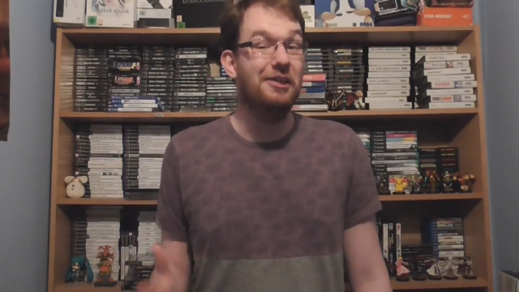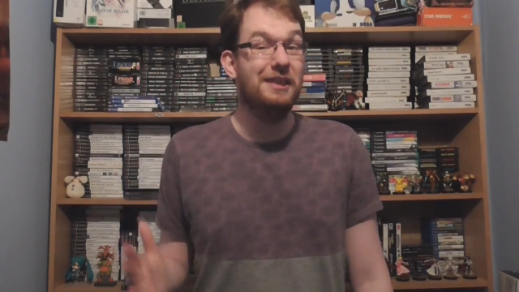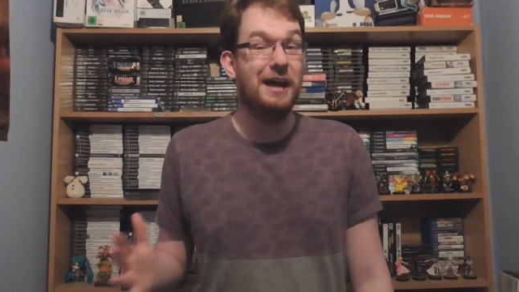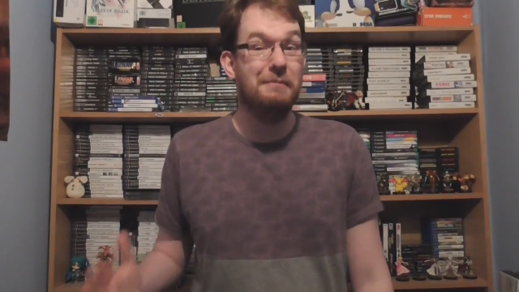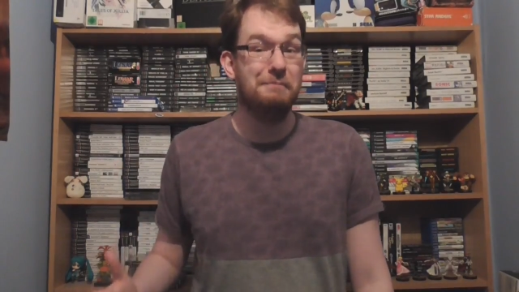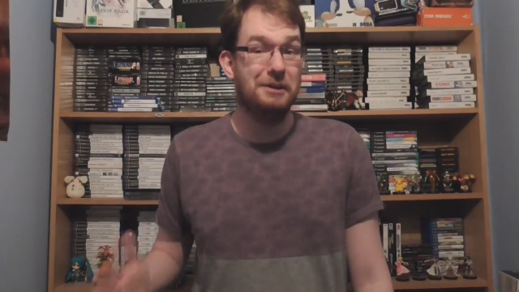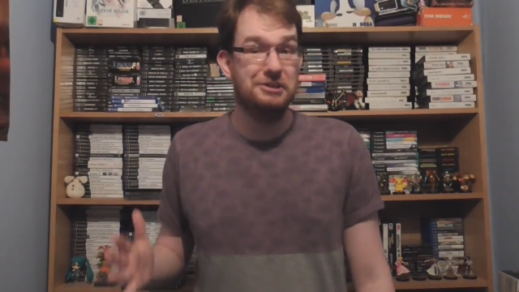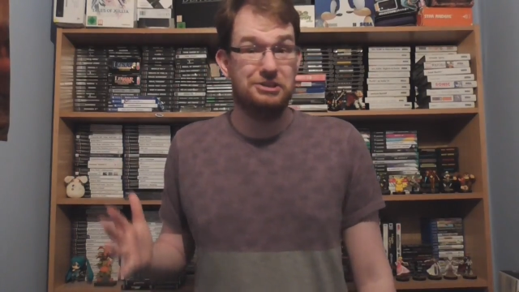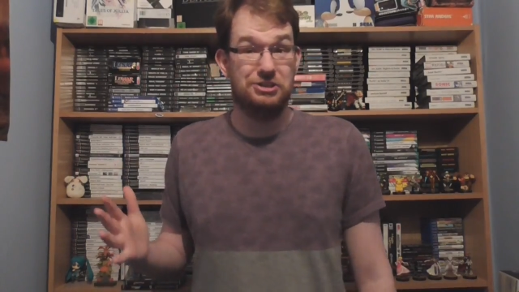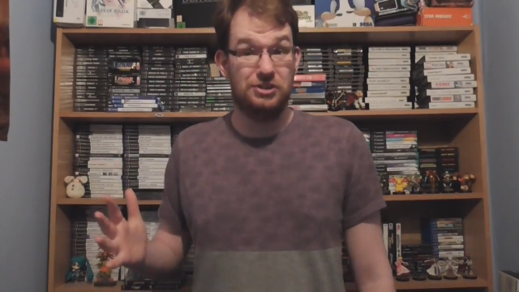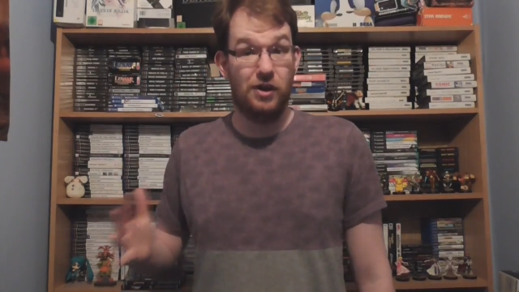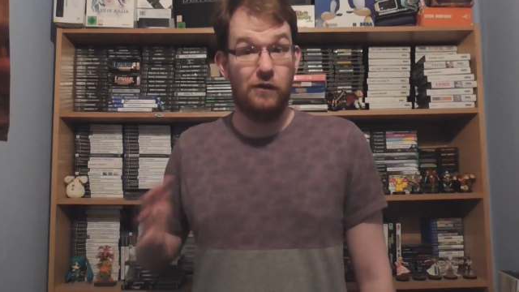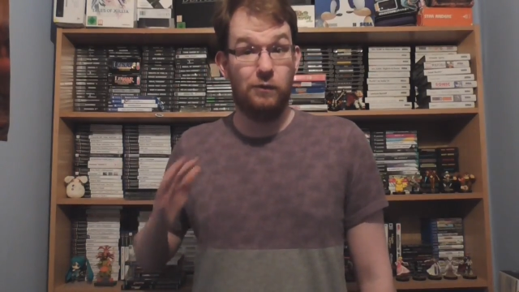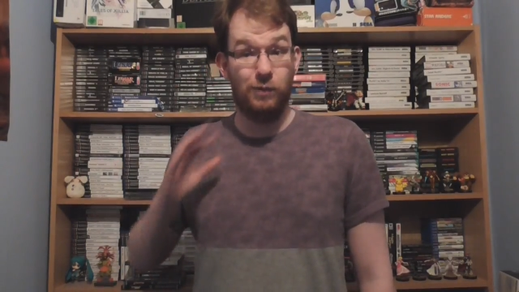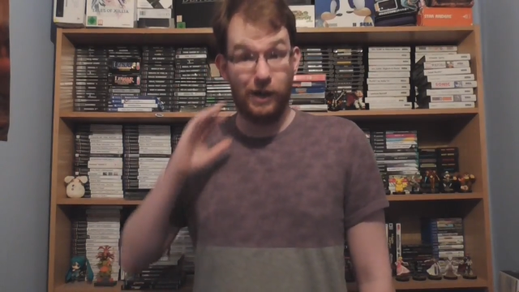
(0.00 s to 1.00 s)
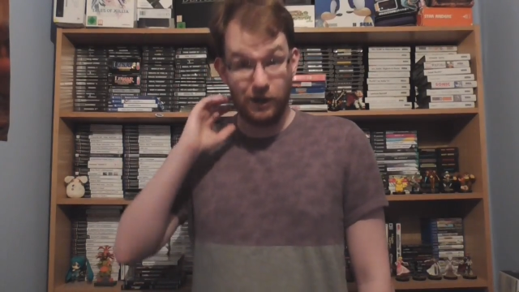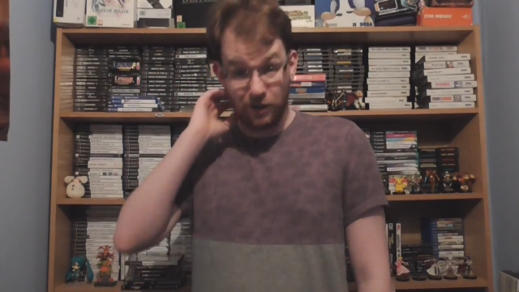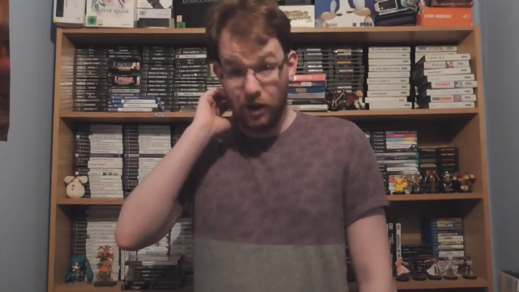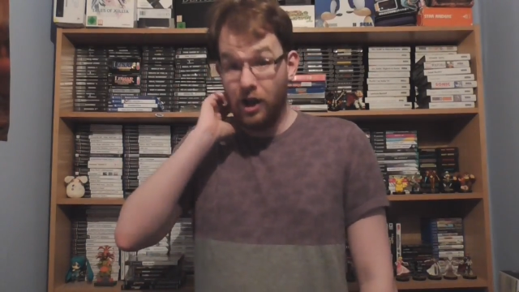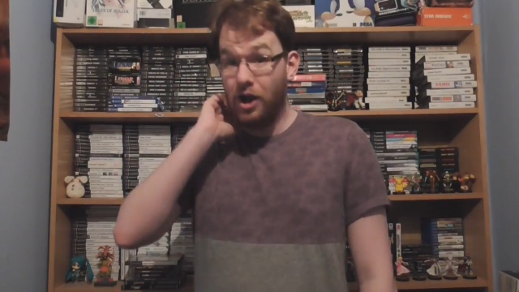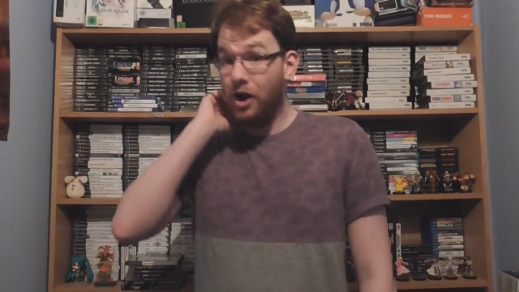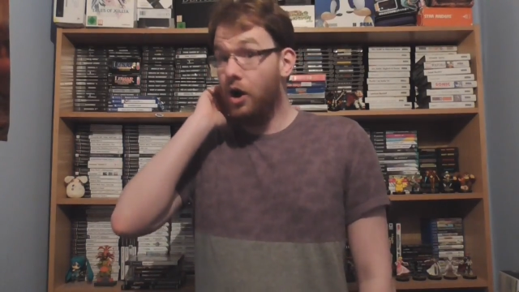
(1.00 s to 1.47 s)
not that much
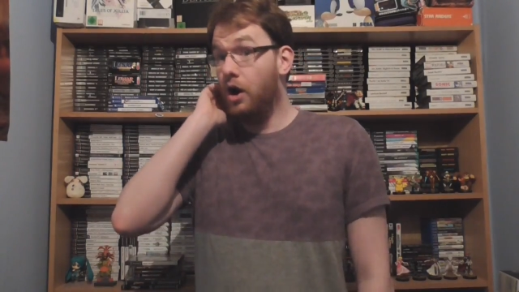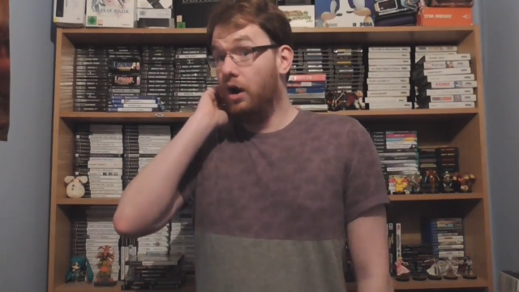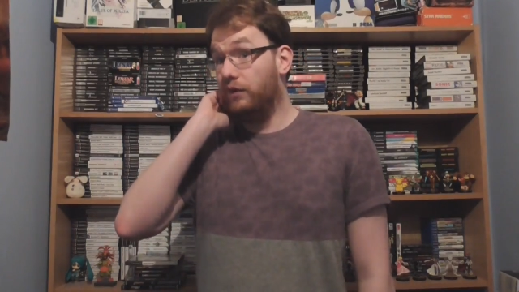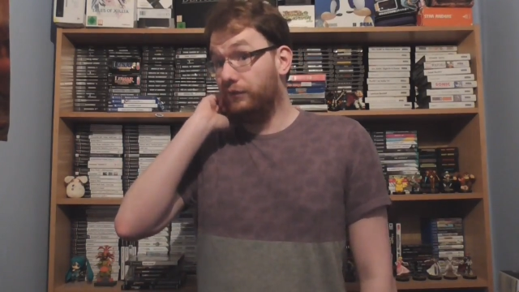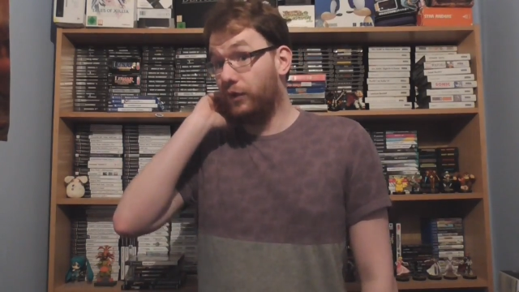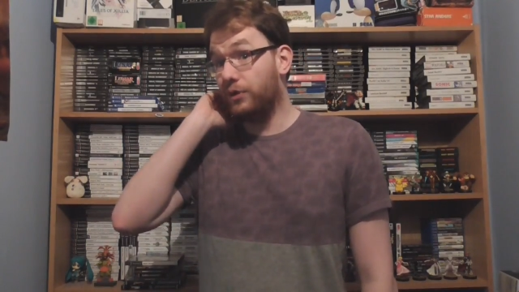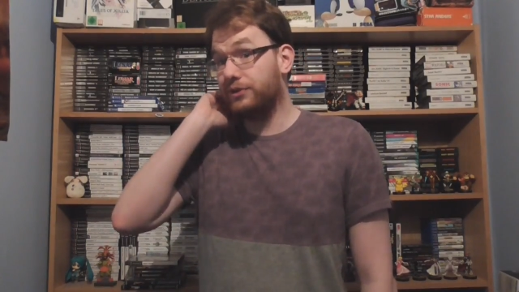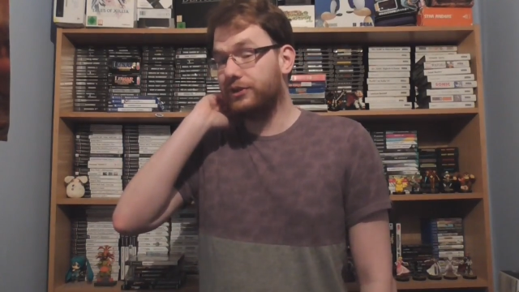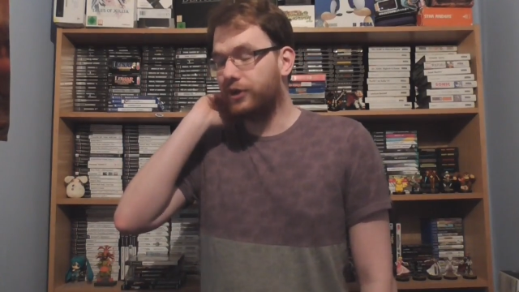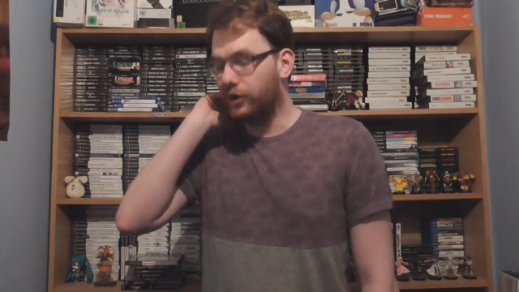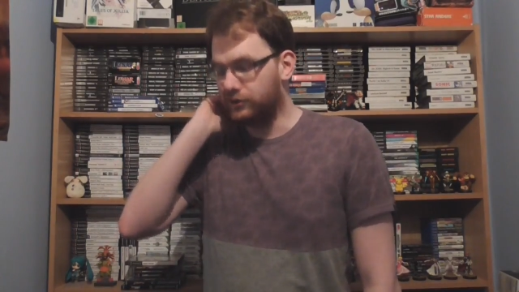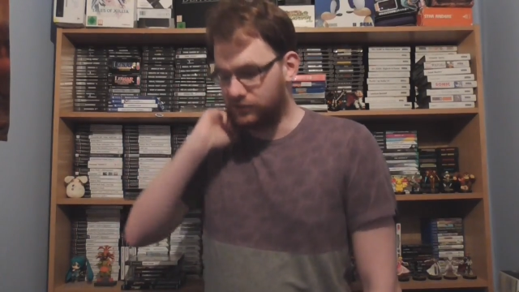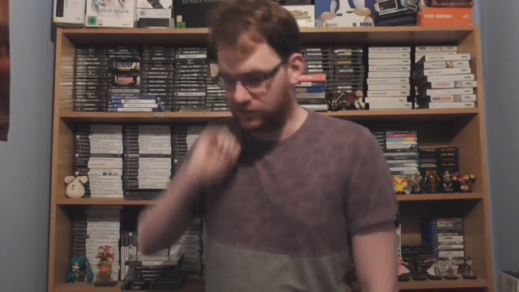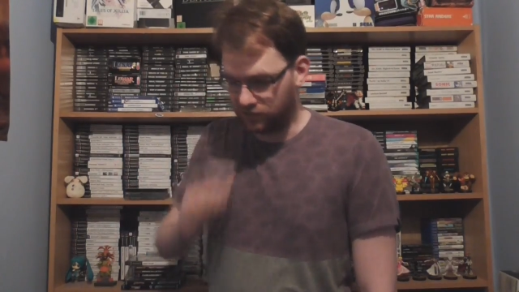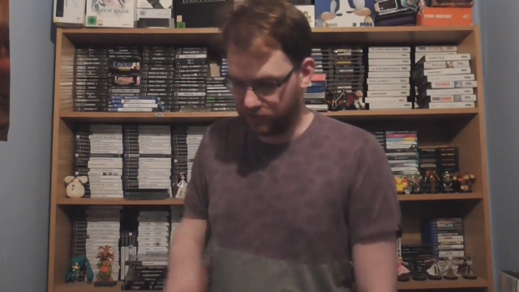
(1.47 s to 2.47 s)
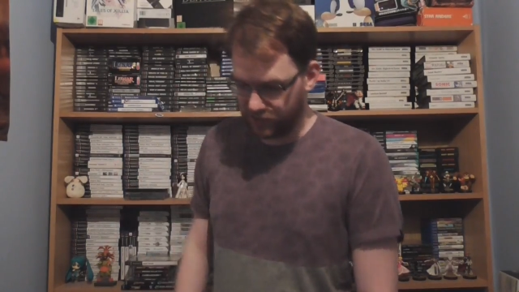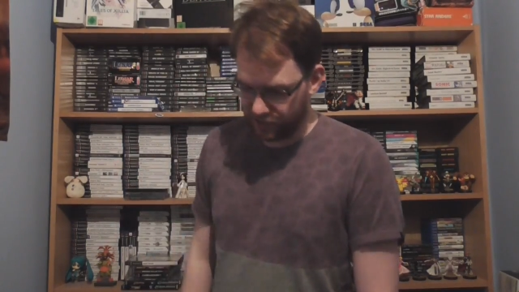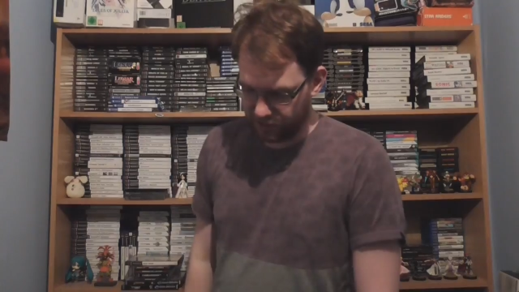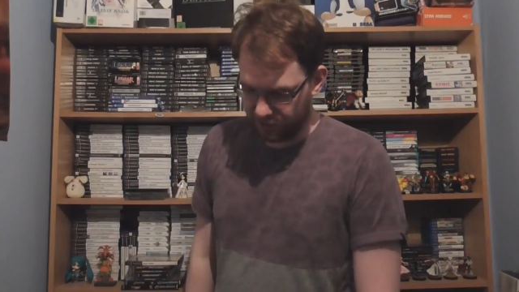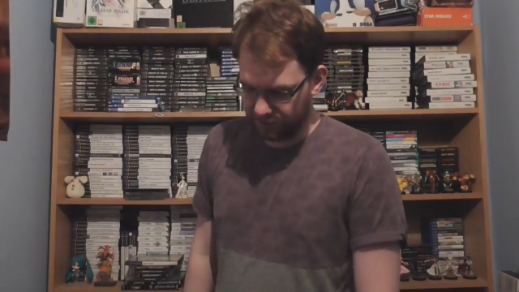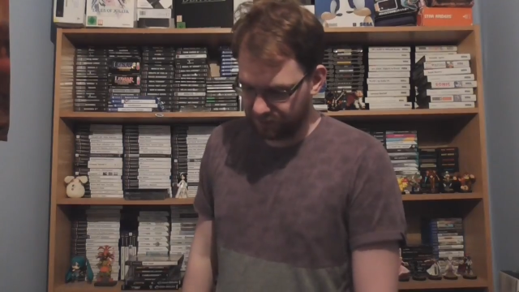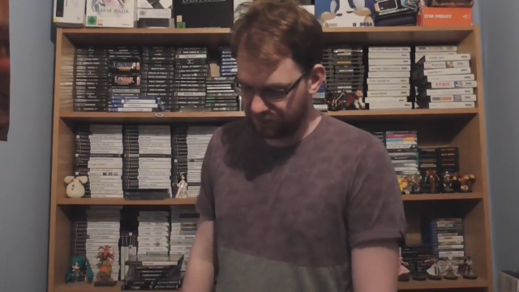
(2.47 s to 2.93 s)
software for the console,
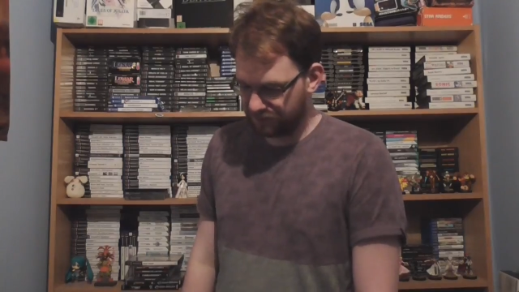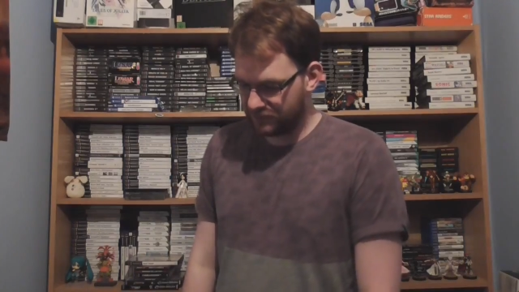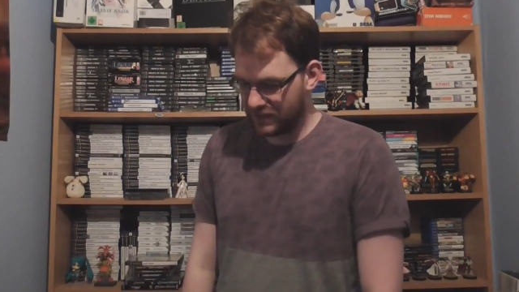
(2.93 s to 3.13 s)
you know?